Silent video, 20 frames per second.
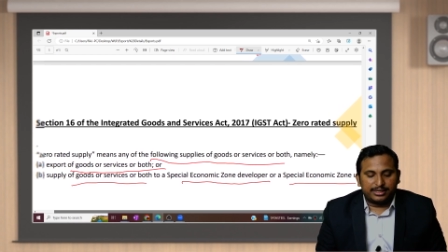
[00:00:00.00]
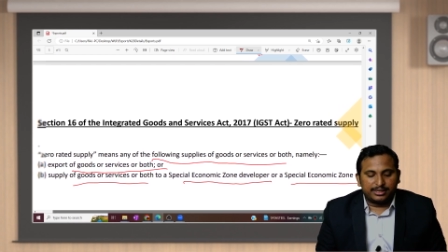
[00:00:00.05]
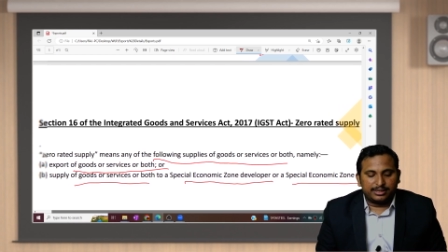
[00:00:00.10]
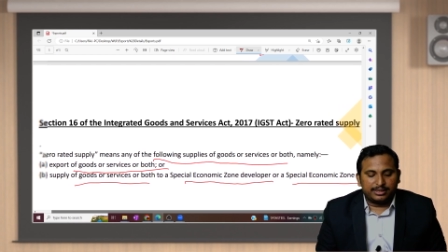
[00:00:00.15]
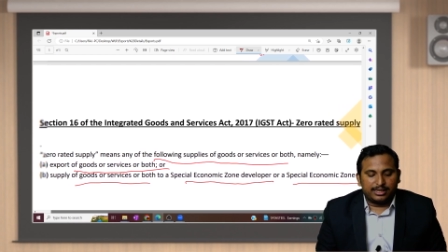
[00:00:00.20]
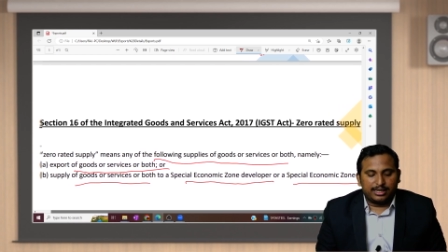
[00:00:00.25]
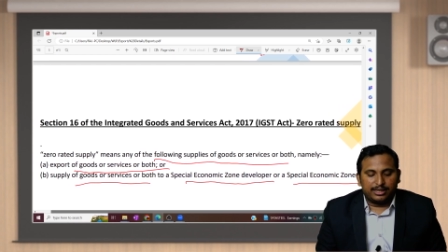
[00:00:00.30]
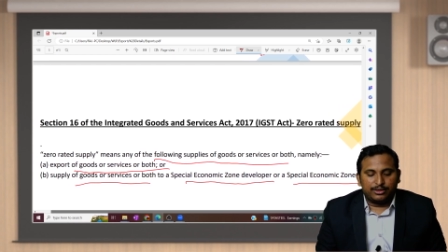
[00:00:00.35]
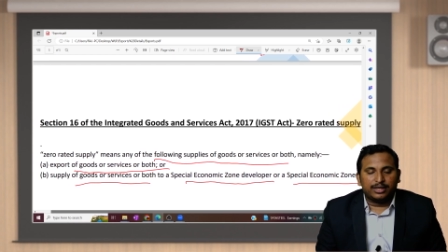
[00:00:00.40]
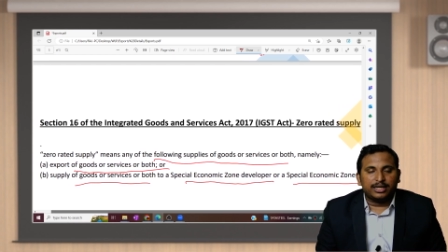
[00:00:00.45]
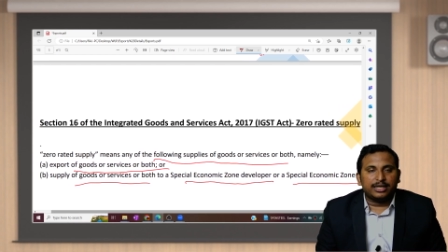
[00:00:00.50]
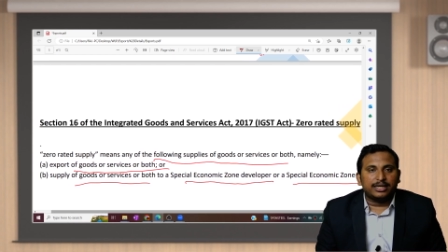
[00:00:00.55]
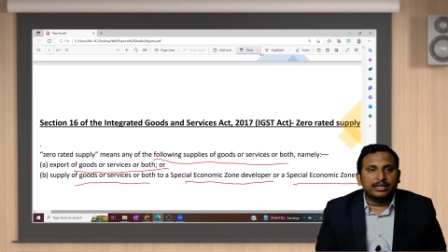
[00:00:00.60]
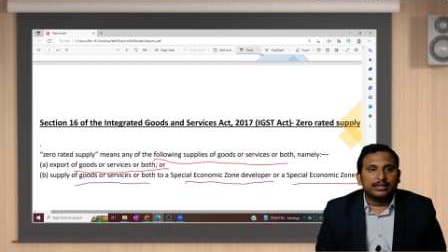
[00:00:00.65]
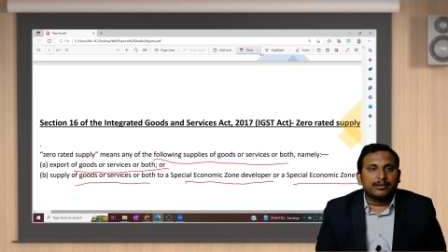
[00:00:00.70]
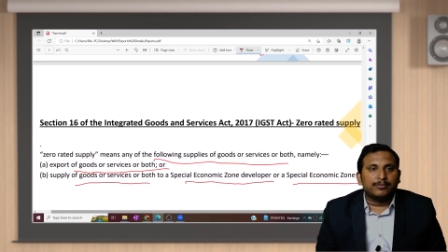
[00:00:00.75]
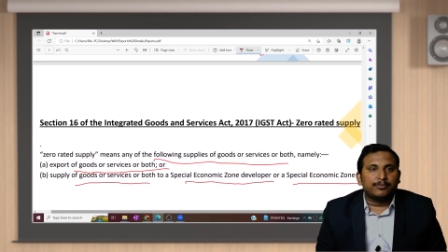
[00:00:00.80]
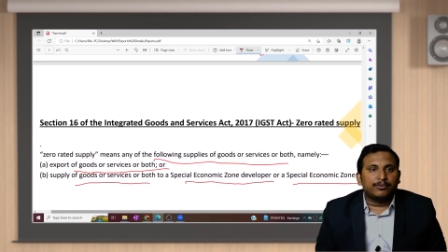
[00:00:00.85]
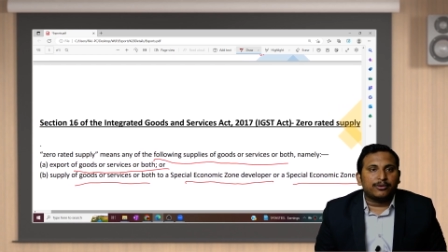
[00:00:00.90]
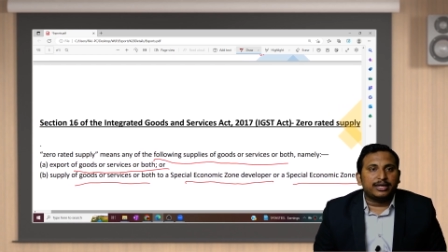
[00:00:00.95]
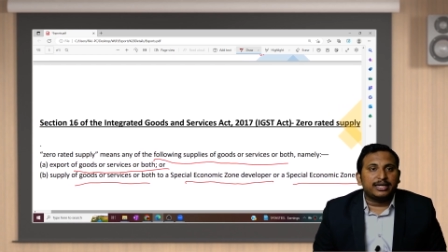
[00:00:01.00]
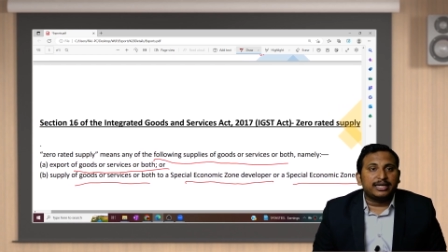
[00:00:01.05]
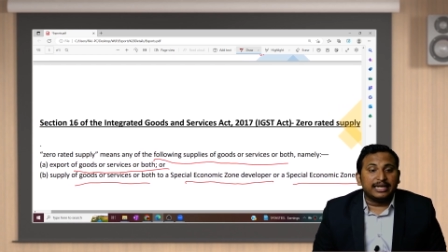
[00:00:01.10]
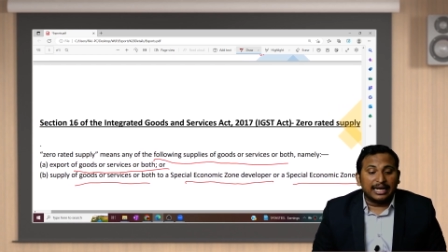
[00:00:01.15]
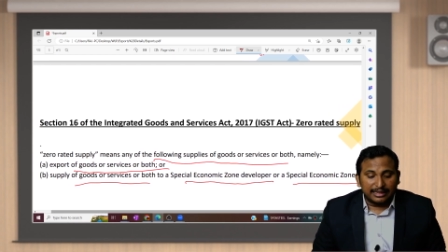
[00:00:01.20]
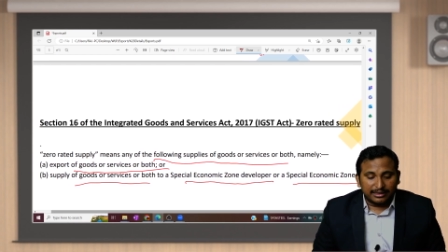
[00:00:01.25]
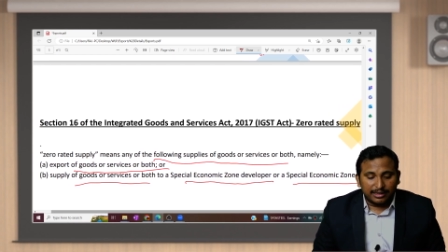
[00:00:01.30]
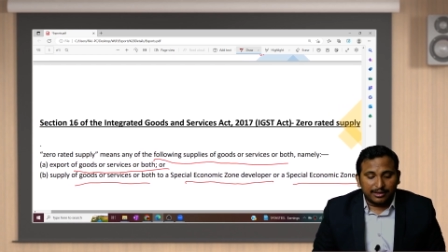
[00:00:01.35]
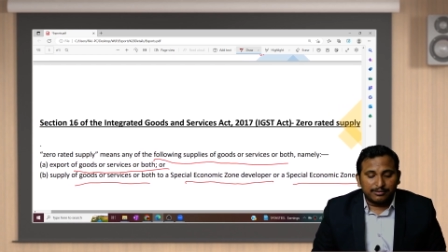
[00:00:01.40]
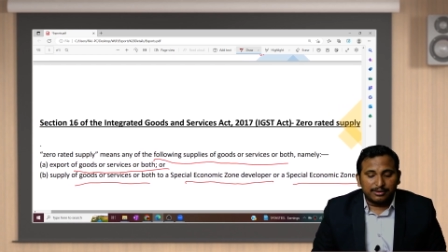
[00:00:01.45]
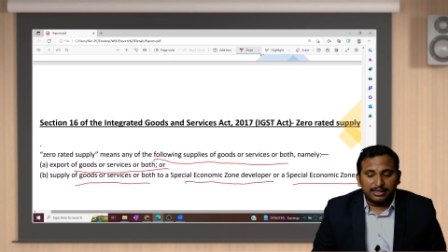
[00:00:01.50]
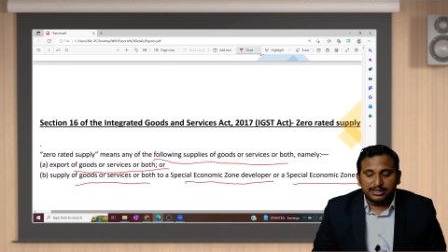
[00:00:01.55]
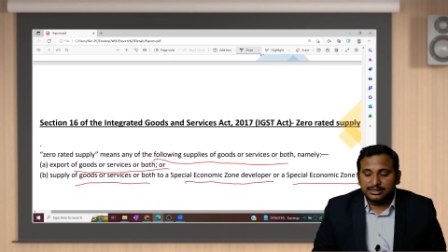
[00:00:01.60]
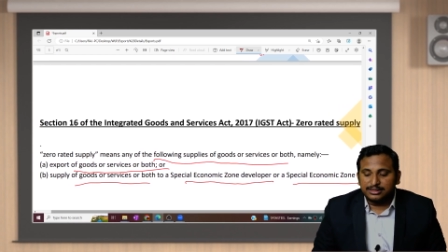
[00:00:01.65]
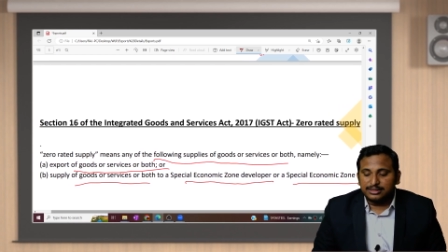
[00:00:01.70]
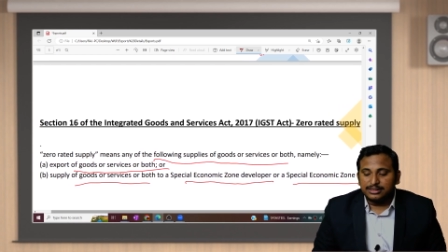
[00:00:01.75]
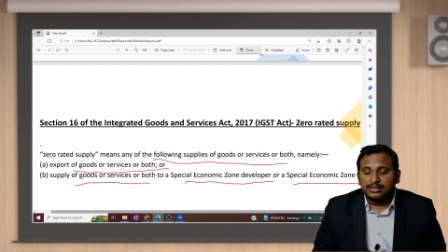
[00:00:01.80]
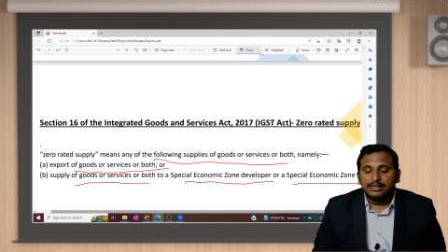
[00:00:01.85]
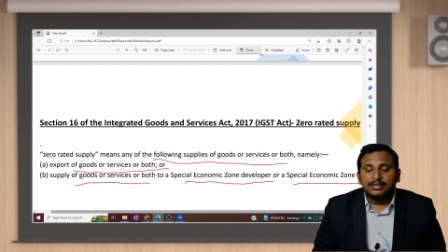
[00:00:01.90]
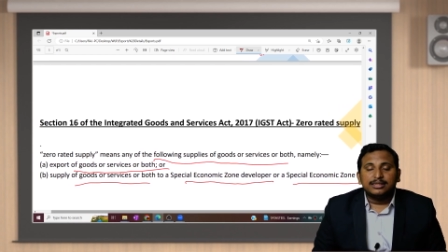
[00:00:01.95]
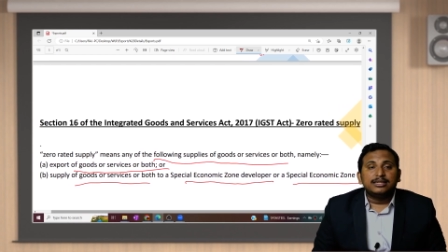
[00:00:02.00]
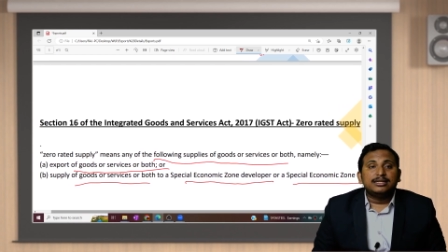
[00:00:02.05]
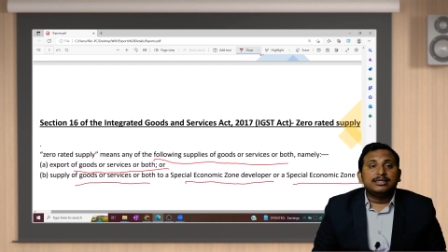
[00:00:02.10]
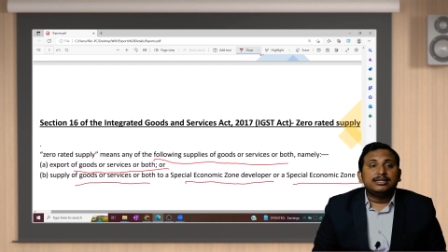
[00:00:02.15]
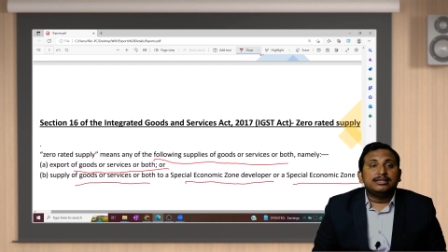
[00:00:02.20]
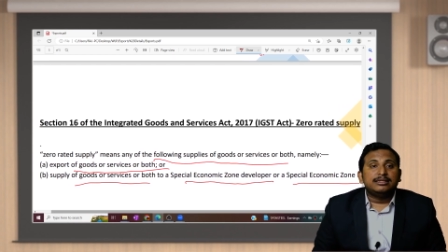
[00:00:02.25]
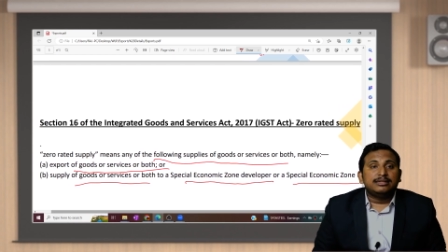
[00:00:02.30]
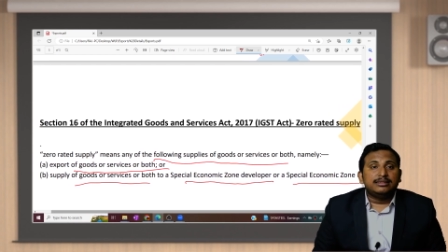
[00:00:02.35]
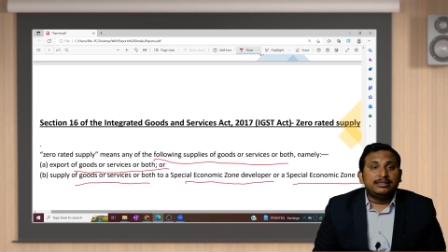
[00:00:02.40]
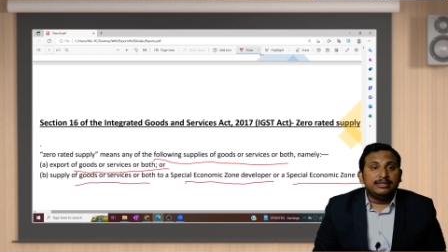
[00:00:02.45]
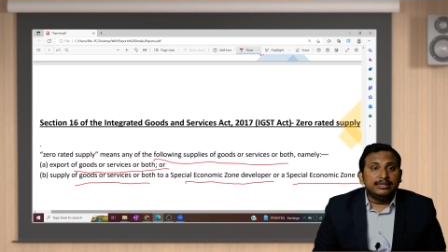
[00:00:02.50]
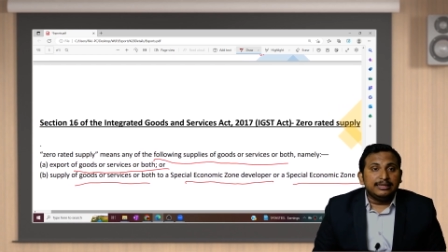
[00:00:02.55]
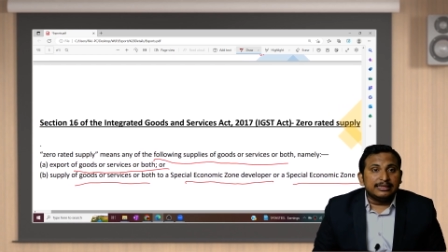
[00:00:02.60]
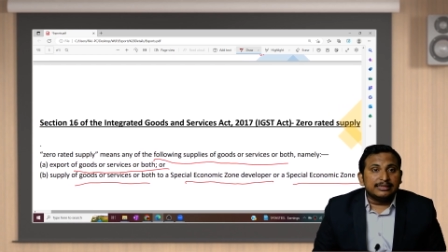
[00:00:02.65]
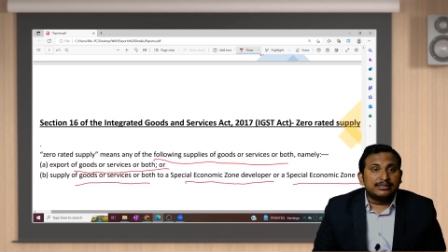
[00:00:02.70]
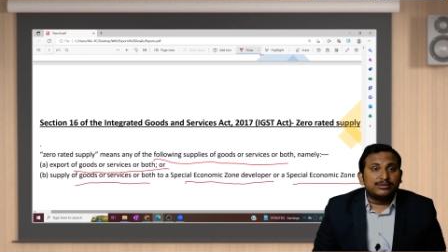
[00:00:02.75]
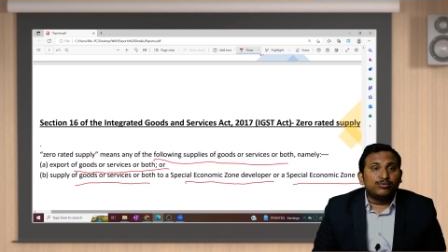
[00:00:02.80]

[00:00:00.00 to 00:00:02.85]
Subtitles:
Are you getting the point? In other words, these